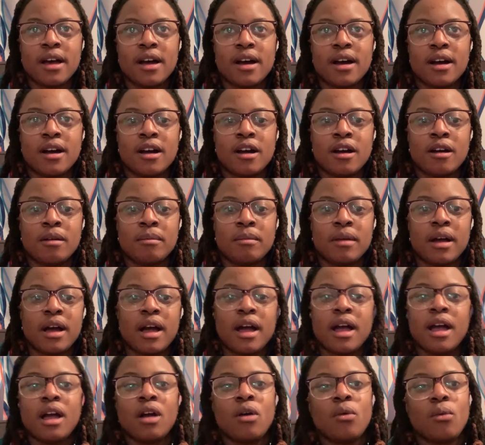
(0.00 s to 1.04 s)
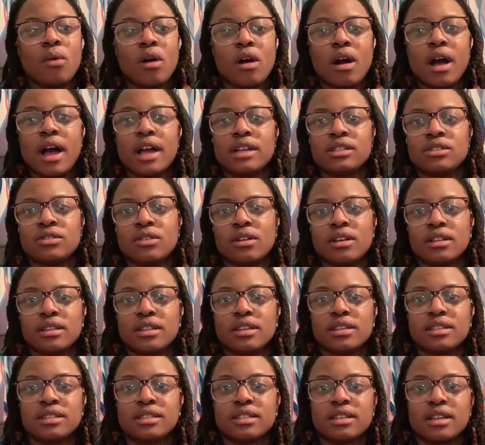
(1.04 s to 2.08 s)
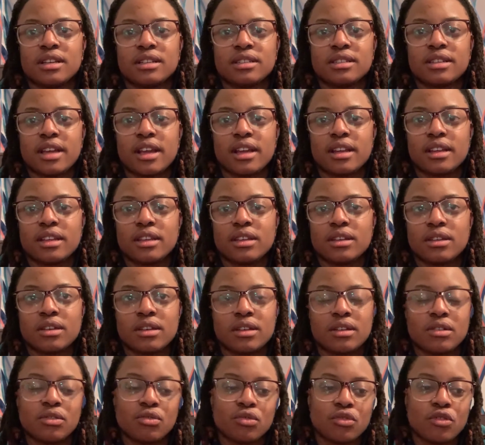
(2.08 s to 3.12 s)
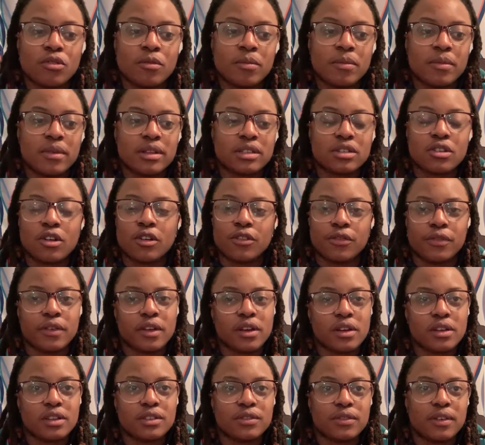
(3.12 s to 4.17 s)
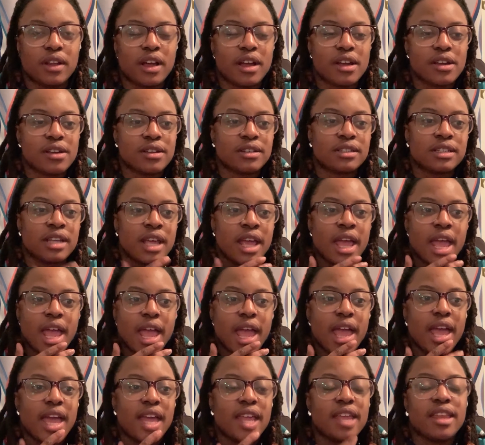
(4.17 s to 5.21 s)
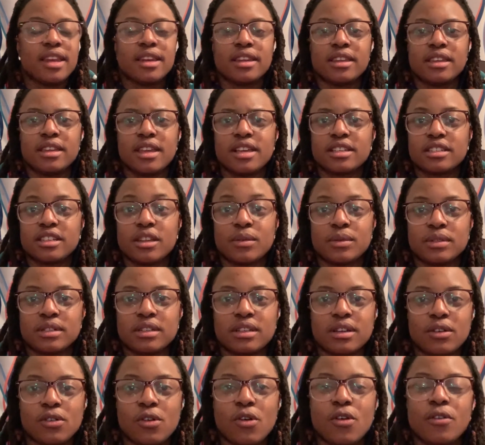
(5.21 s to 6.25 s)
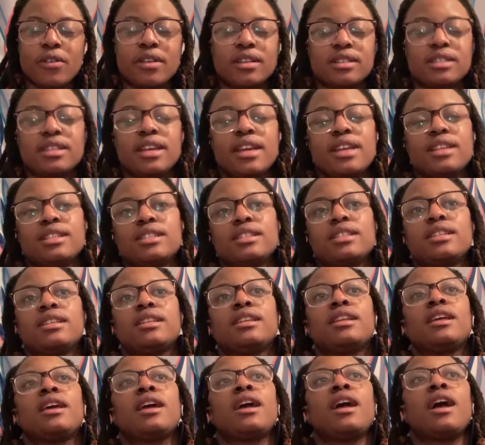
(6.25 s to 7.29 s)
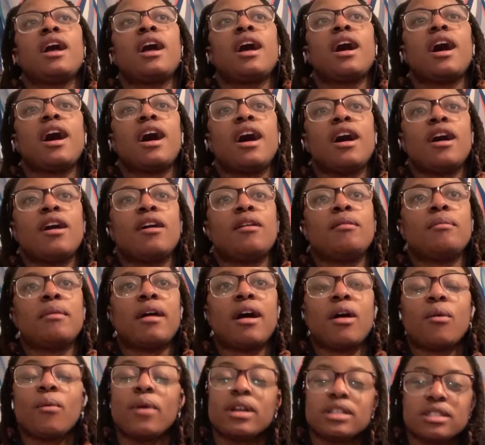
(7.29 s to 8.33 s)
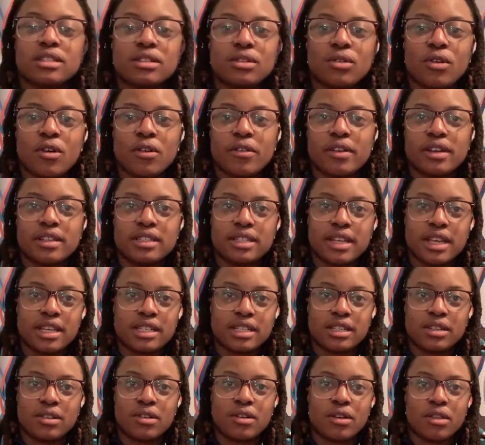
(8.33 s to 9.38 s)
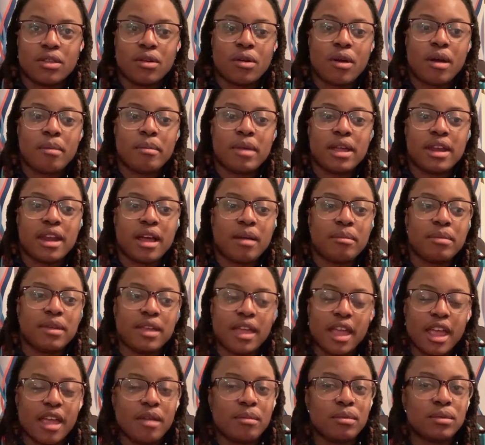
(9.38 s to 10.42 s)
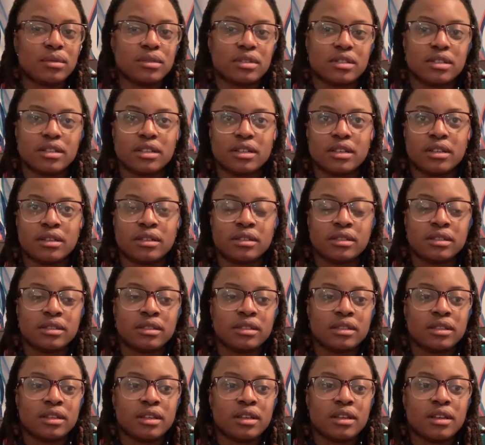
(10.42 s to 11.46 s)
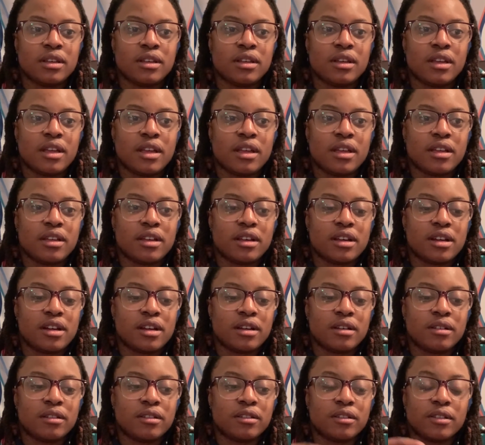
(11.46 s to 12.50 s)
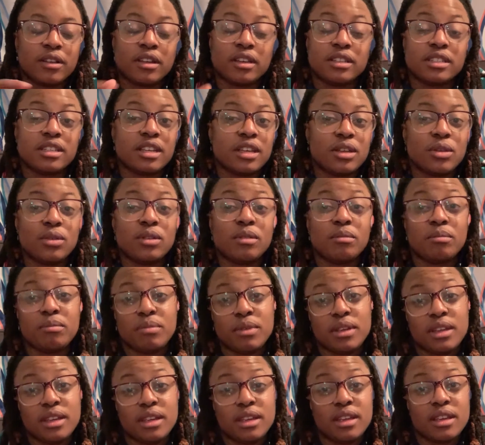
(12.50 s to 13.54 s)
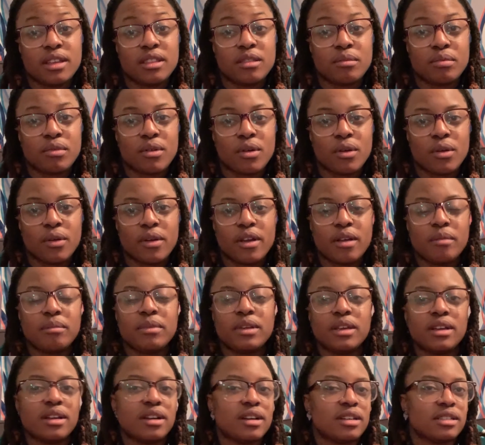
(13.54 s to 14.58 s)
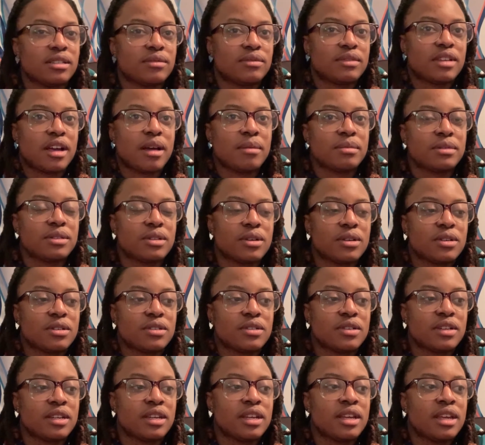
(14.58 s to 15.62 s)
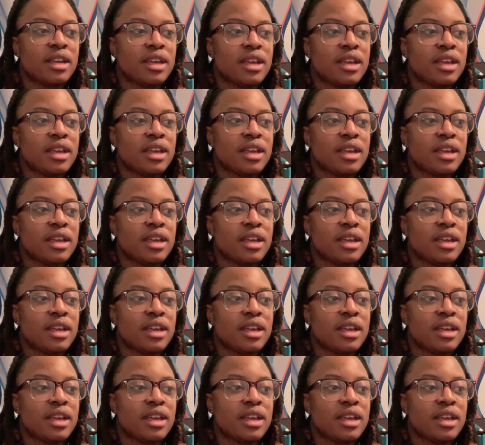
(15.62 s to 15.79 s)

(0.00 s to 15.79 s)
um, well, I joined this cycling group called Fearless Flyers, and yesterday was an orientation. Um, I went to the orientation, although I may not be able to uh, continue to be in the program because of top surgery,